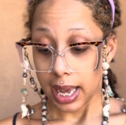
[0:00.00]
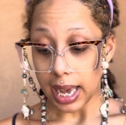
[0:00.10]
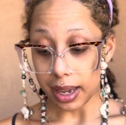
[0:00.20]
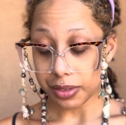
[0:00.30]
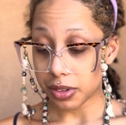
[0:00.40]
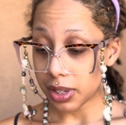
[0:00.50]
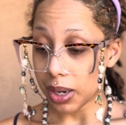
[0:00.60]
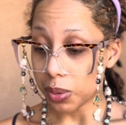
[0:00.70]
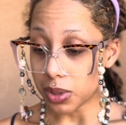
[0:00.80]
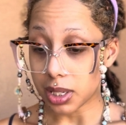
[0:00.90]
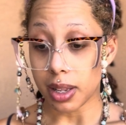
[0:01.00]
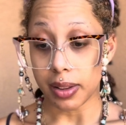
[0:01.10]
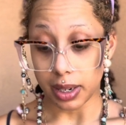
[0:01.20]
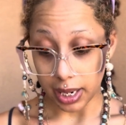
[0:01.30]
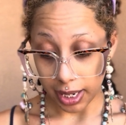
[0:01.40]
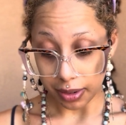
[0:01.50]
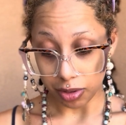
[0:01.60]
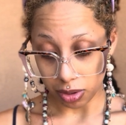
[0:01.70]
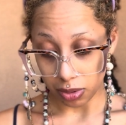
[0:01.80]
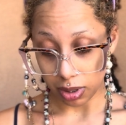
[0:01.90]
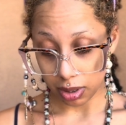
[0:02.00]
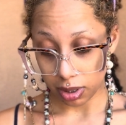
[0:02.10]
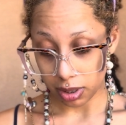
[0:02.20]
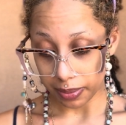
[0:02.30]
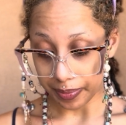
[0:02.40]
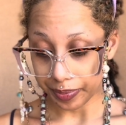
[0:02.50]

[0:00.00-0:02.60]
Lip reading: After that was the Knight of Swords.